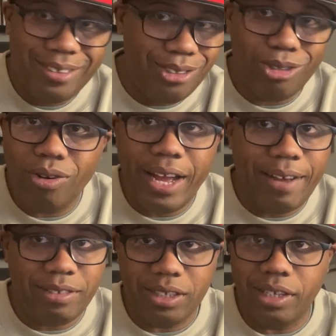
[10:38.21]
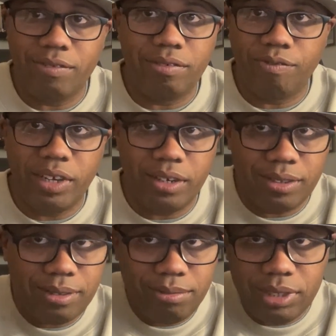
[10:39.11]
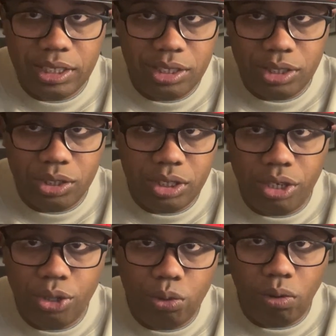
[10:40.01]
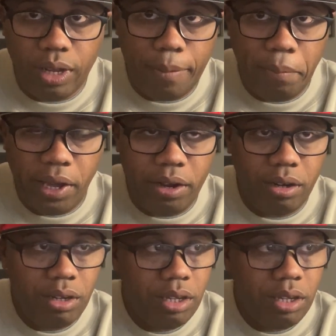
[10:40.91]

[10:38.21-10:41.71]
You don't have to live in fear when you use your noodle up here.